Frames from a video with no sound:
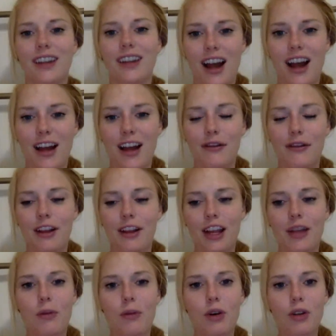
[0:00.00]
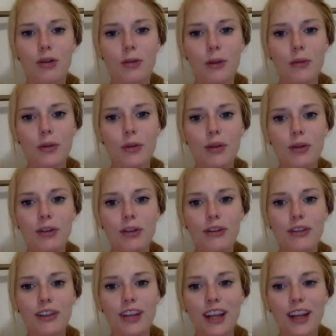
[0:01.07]
I felt like most people would
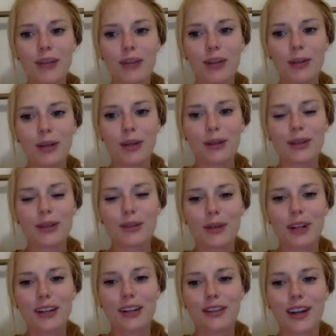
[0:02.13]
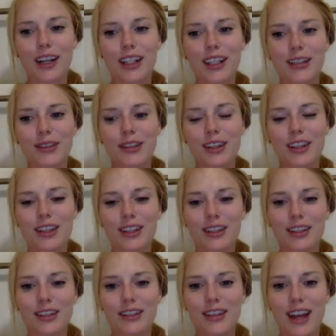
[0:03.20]
feel like Wilbur was pretty effective with his use
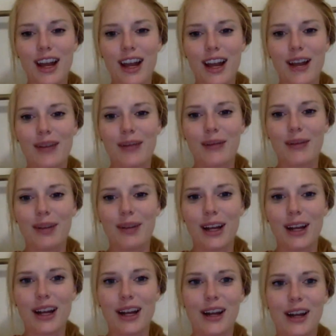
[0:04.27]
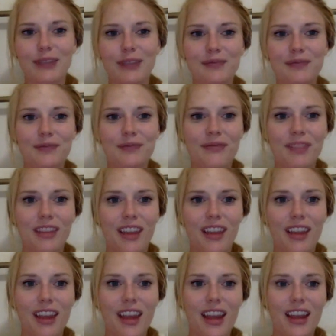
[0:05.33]
of time. Um,
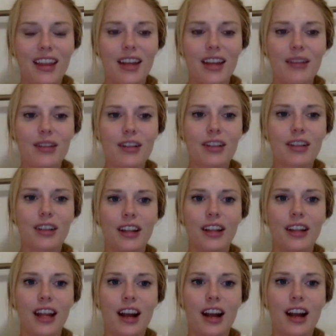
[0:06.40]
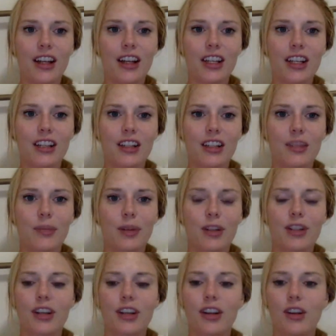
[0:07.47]
he was clearly a conscientious
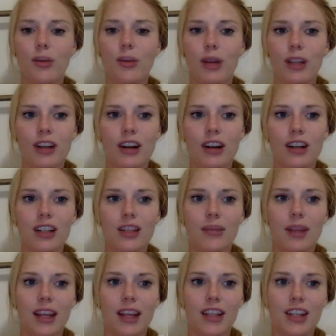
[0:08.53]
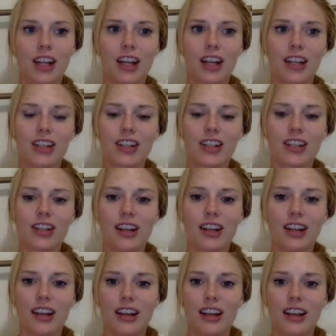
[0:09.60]
person who worked hard to make a change
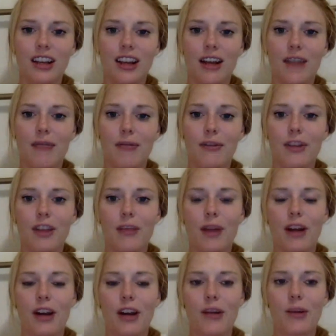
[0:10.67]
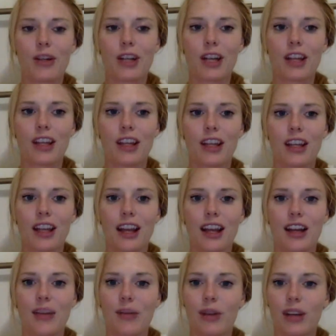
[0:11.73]
um, for the better, which I think
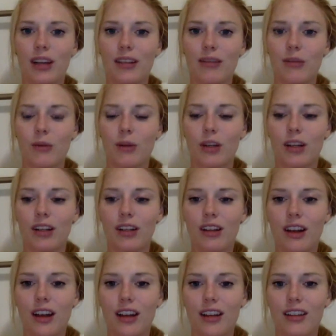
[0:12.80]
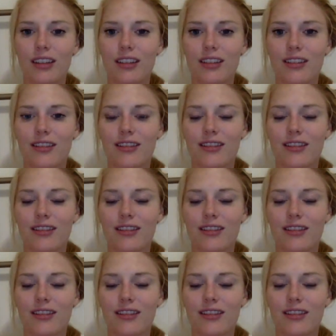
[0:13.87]
anyone would laud as